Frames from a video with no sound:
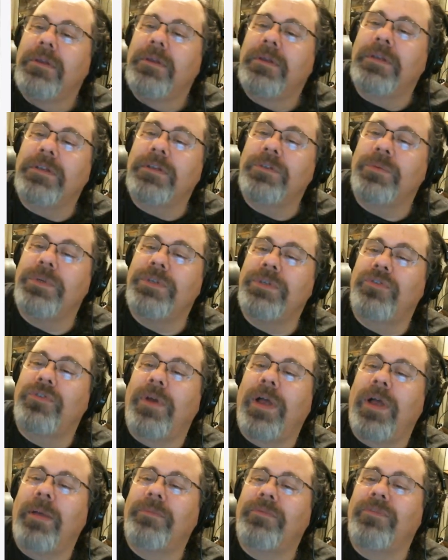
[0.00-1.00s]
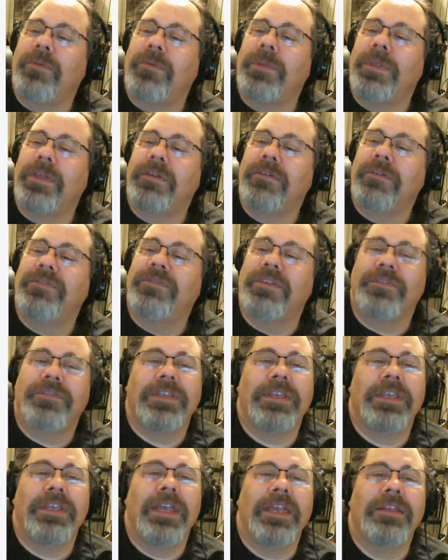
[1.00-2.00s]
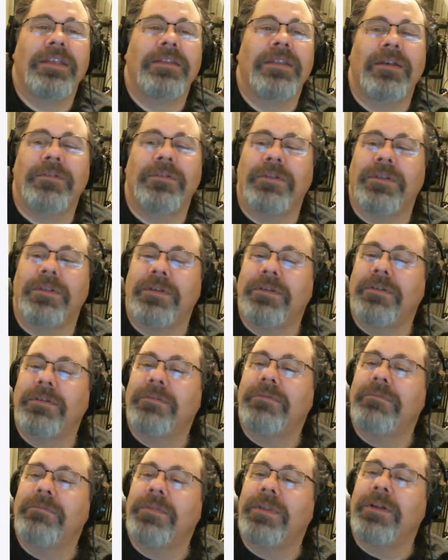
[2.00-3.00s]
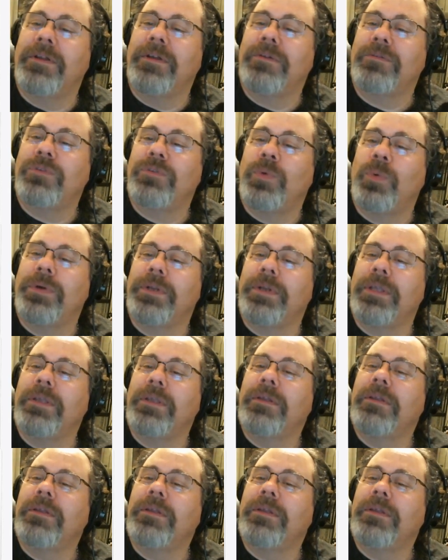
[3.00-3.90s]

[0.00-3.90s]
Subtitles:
because we dropped from like 58 down to, 20.